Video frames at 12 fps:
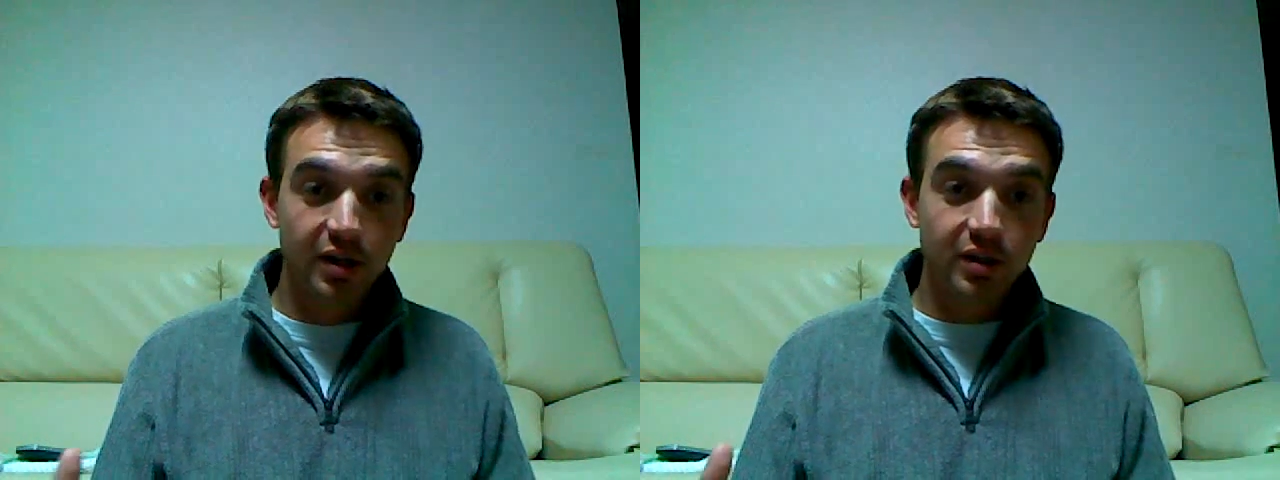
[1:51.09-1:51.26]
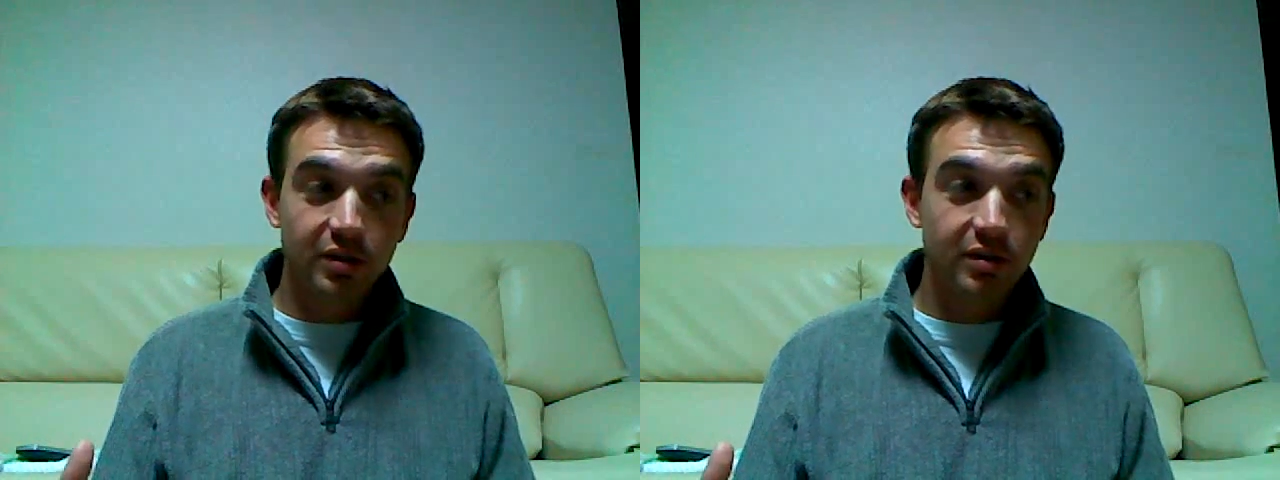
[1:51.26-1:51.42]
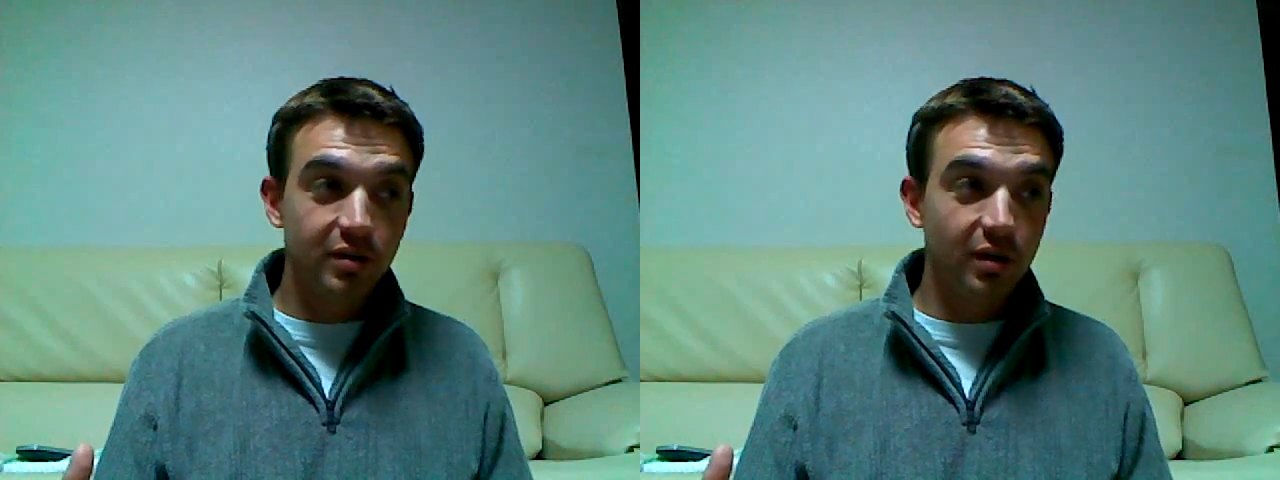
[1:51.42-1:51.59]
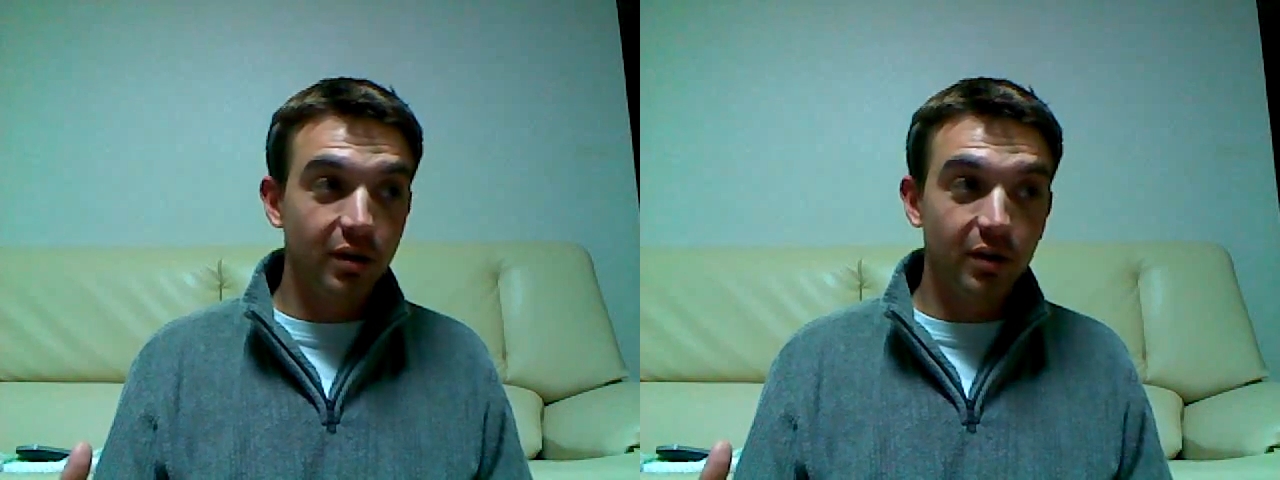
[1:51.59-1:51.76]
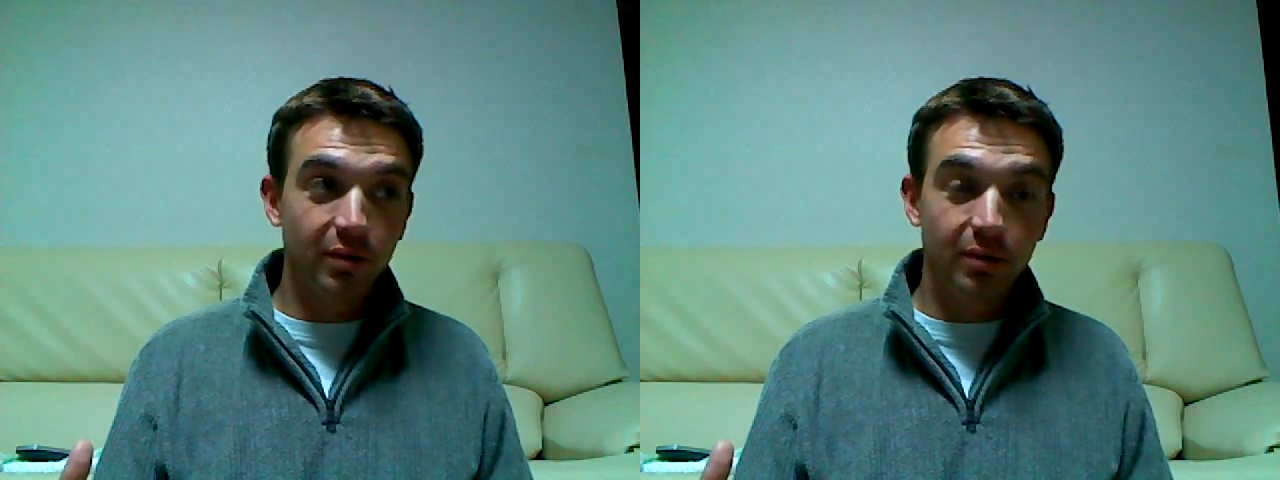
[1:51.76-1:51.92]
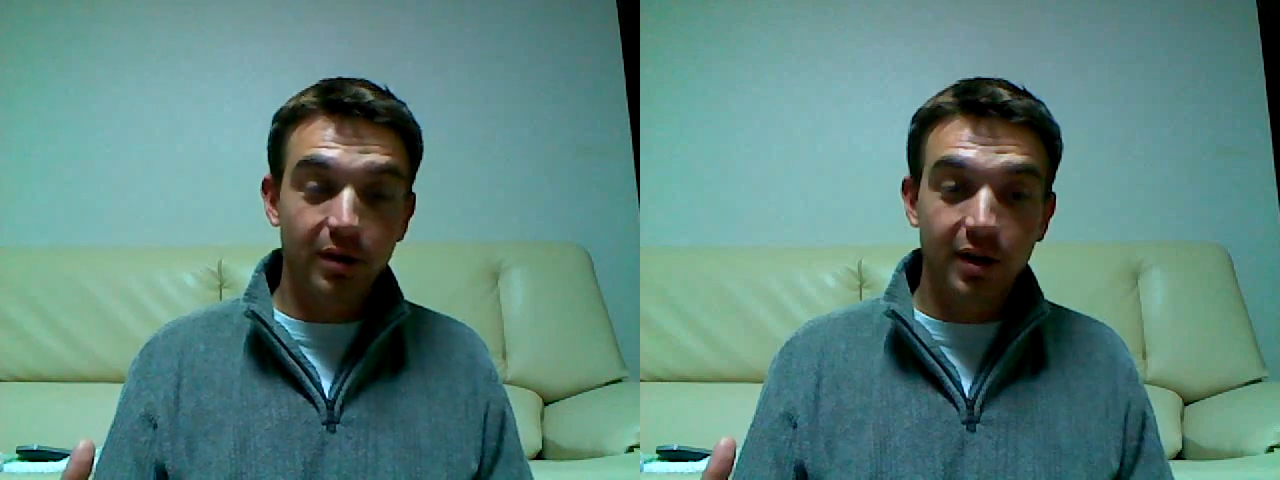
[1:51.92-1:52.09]

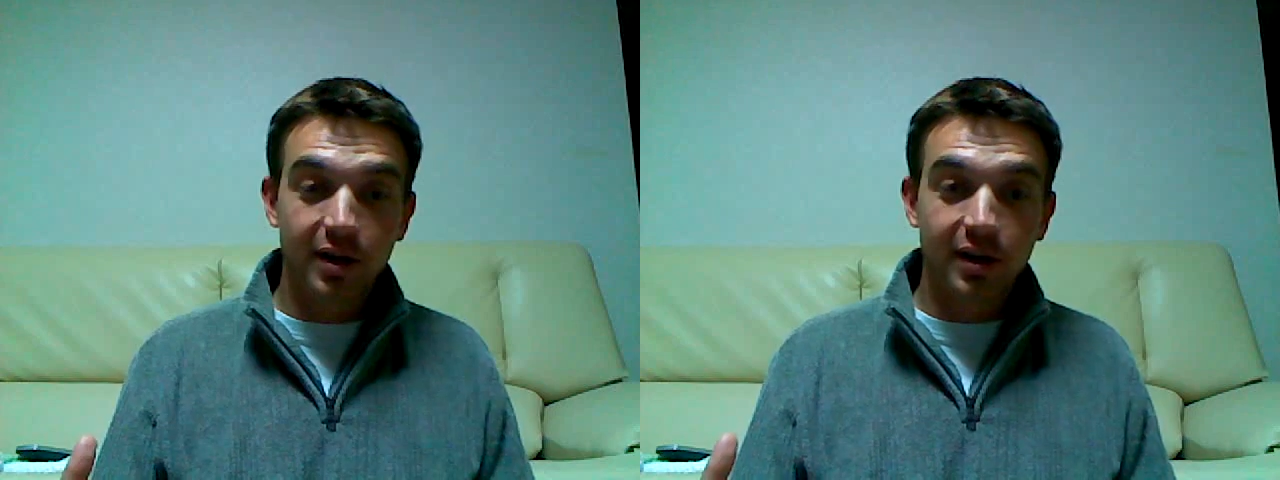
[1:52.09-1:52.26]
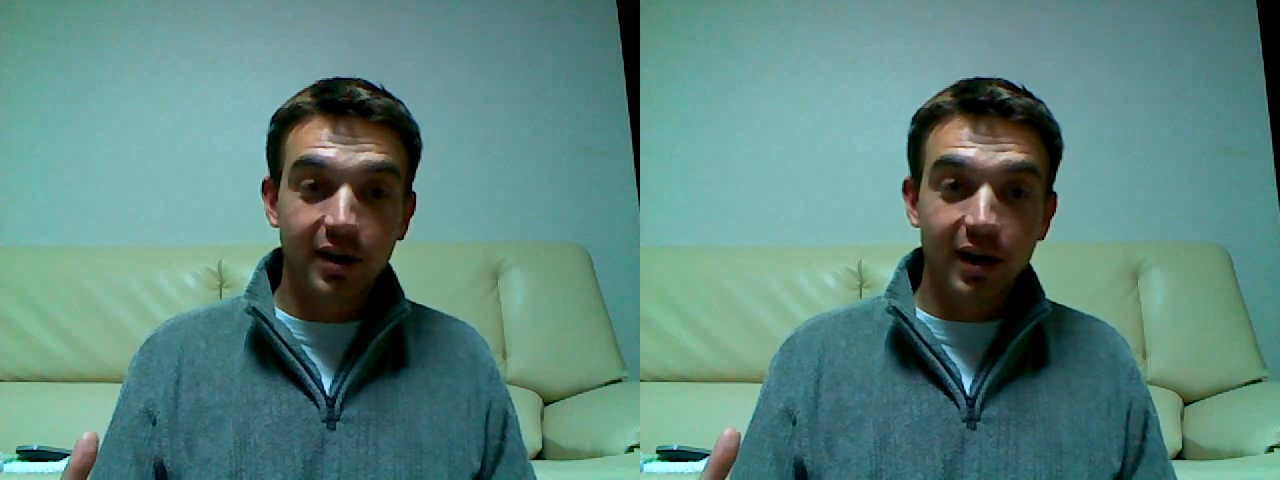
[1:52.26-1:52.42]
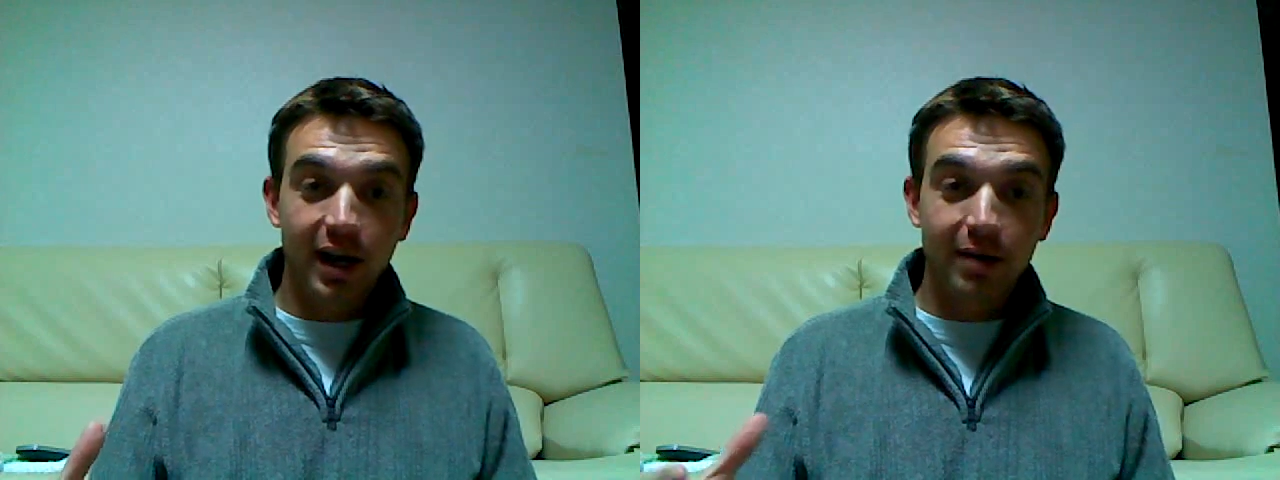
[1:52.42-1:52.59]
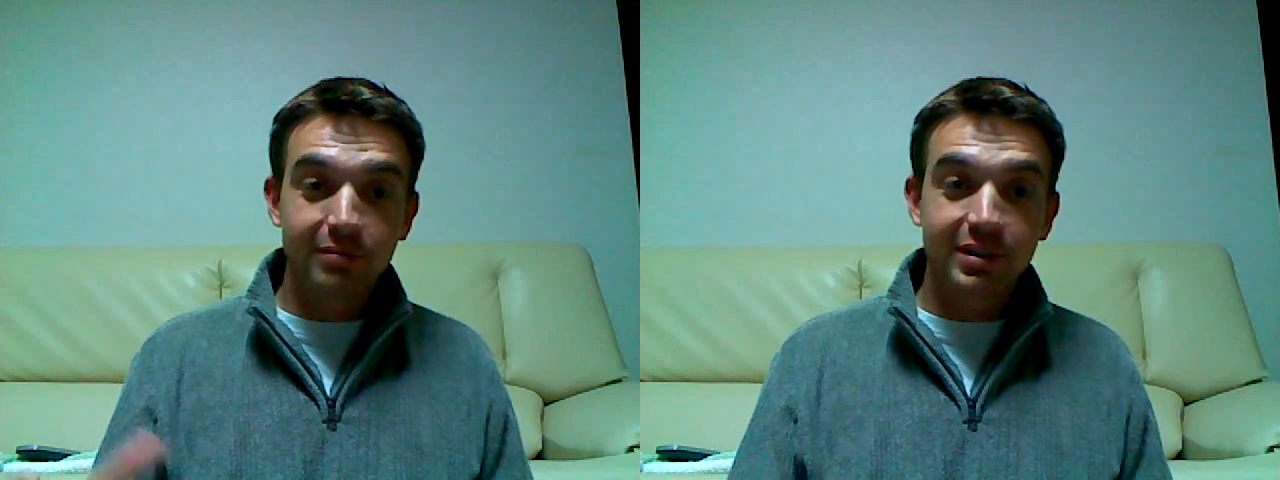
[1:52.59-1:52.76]
So I'm